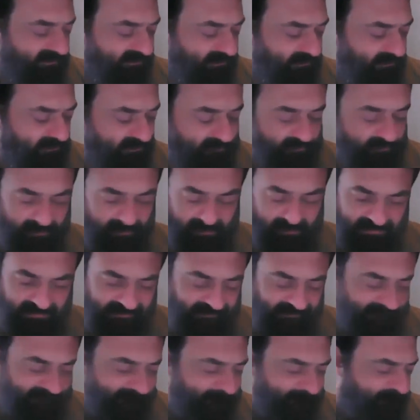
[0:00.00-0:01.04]
It was a very,
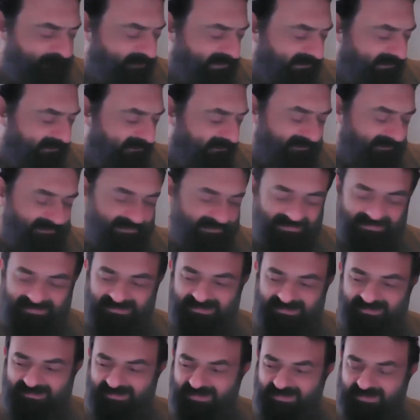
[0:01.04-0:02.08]

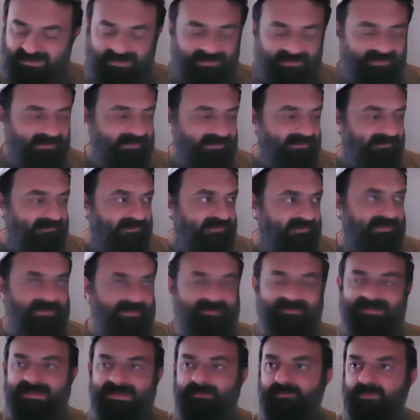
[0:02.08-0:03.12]
it's like
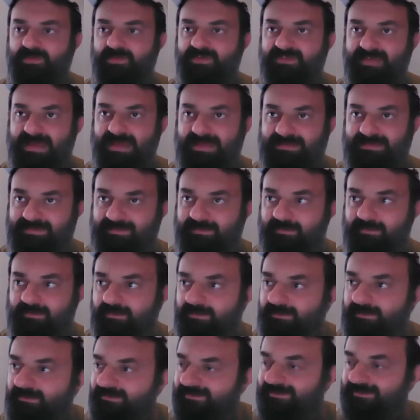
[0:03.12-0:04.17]
60%
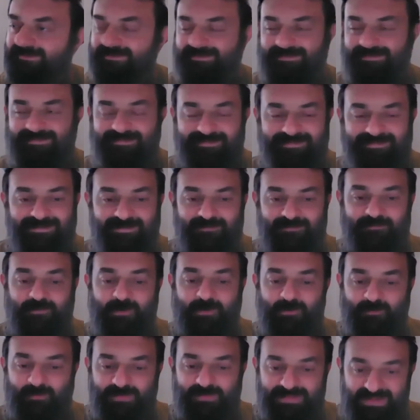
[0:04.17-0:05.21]
of
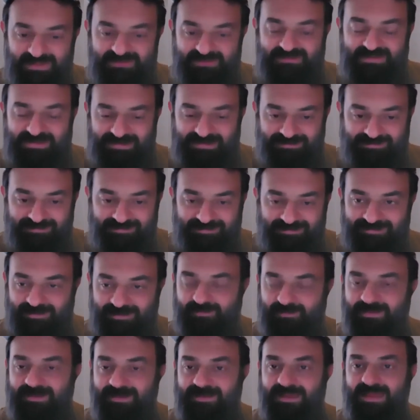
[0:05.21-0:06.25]
our religion.
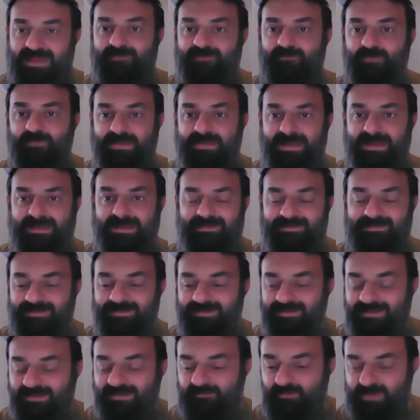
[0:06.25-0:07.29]
And if we can't
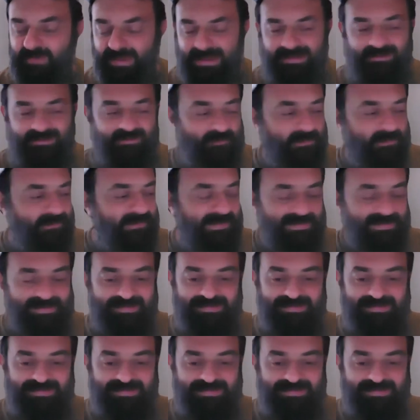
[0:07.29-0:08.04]
experience